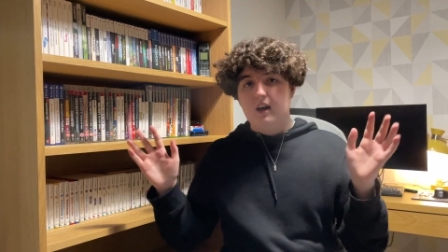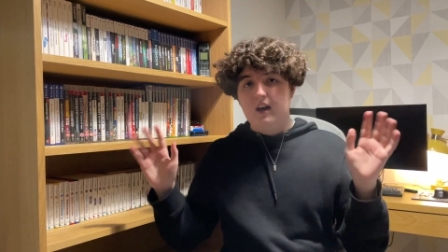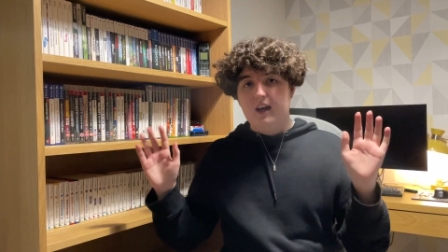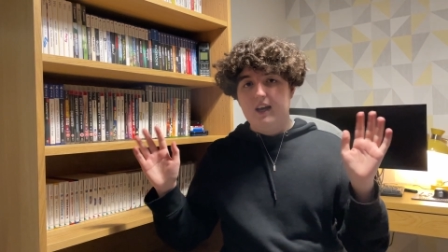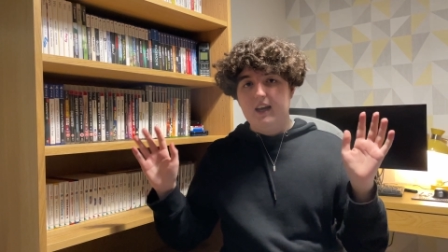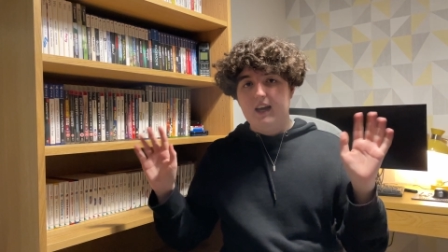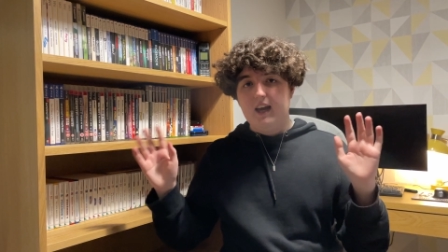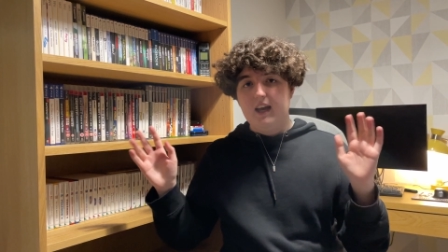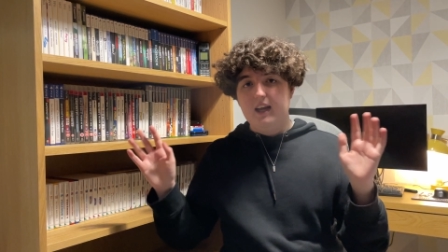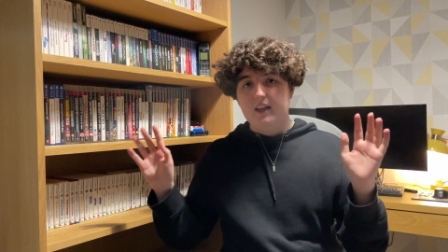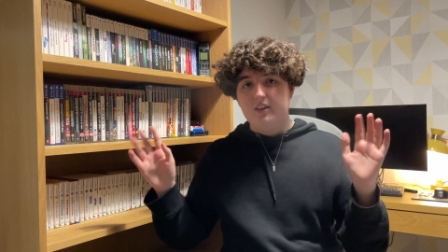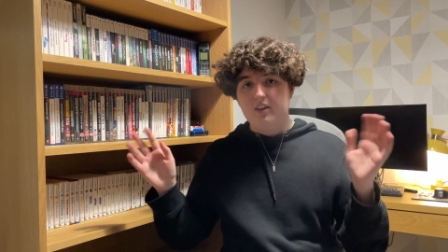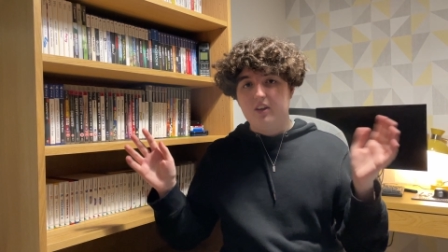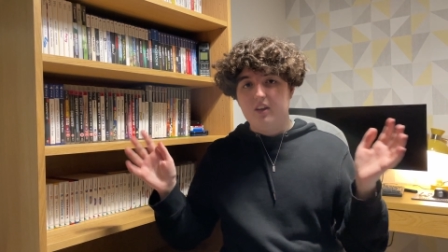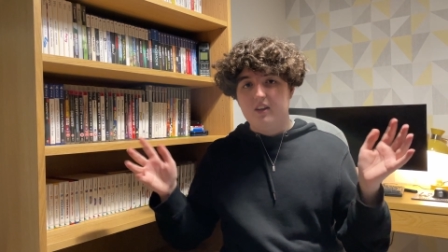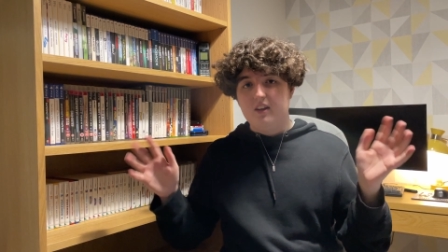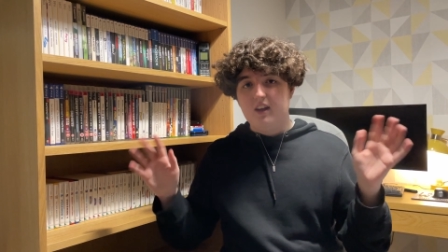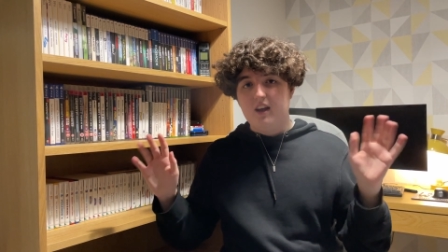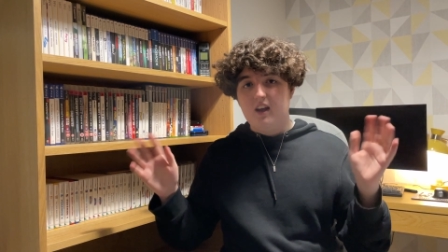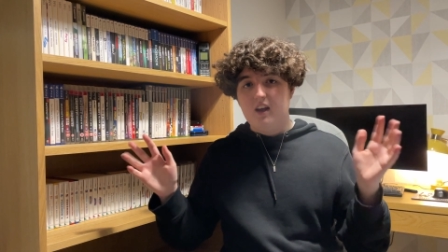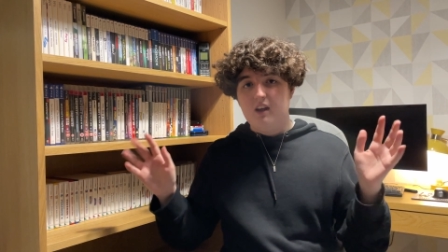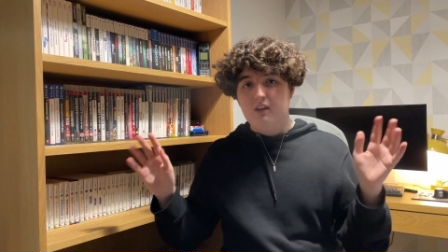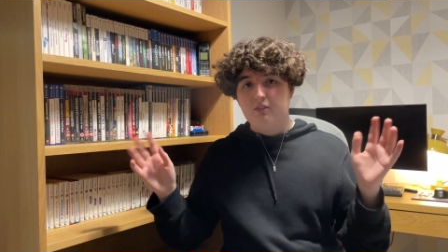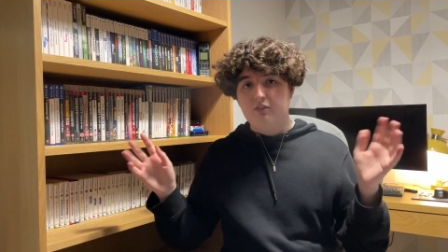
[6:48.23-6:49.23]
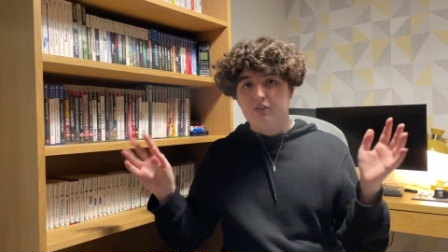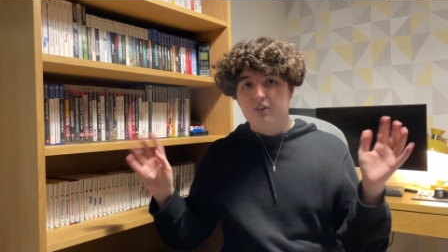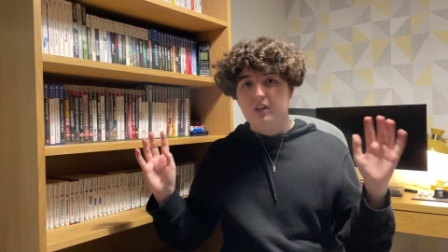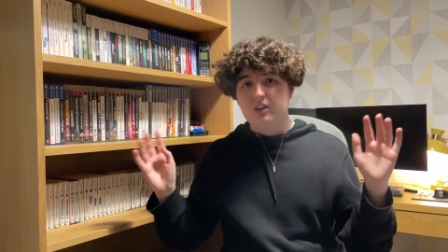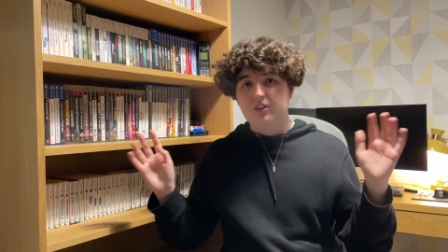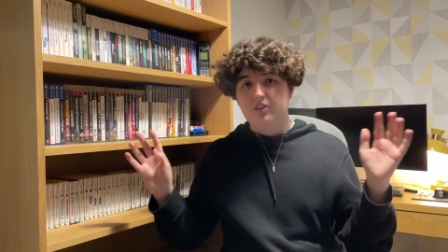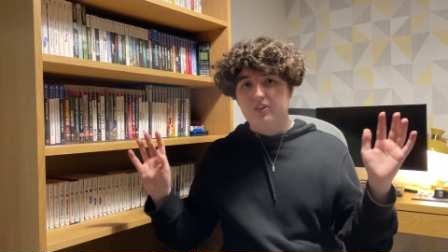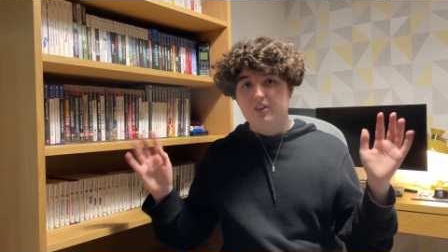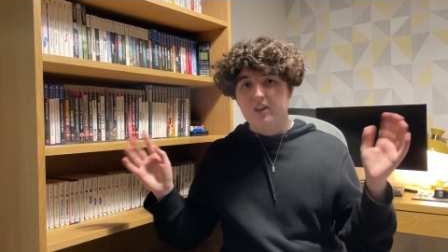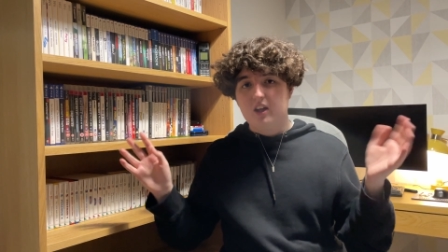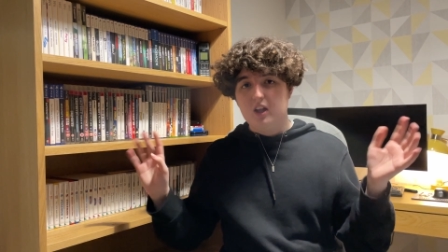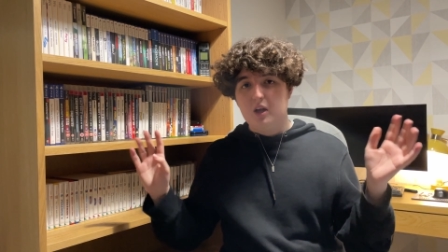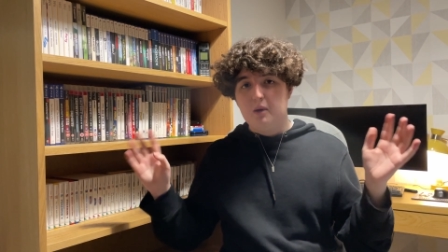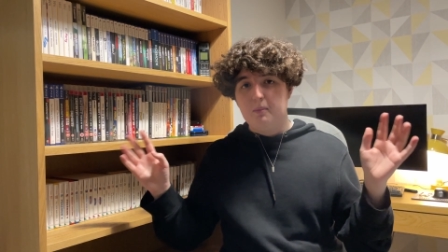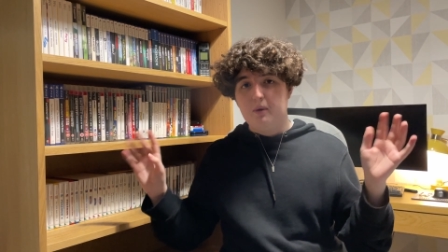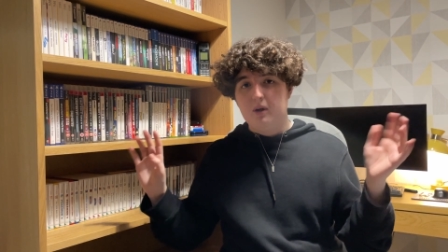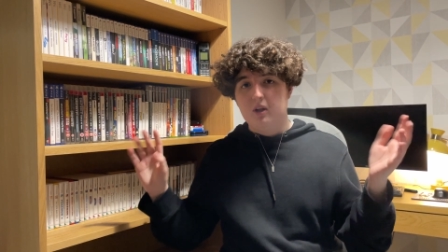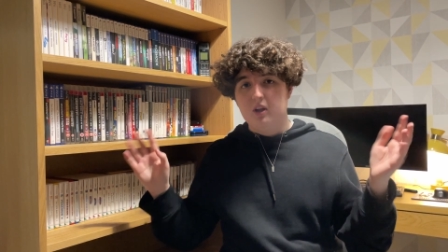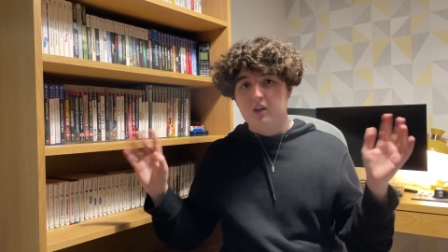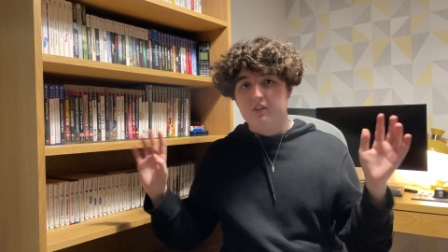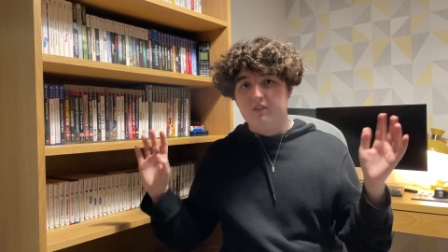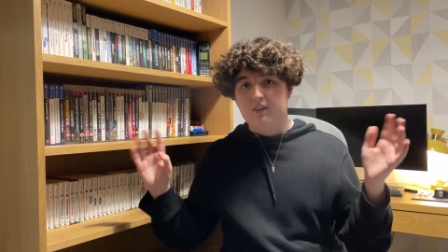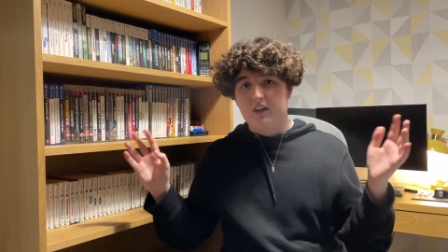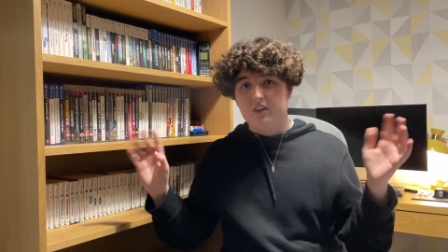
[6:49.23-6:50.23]
I hated every
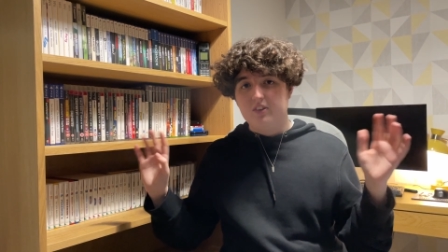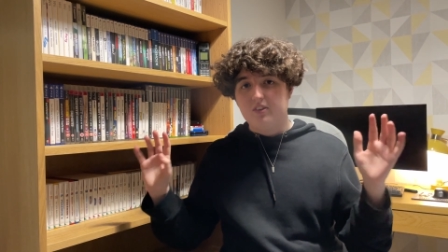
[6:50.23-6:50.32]
syllable of that